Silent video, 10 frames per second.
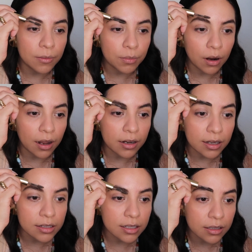
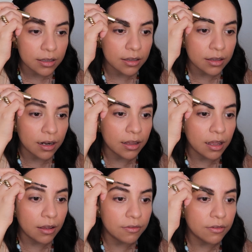product that I
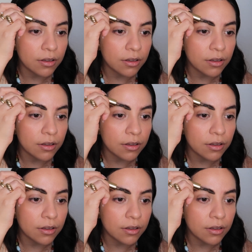love.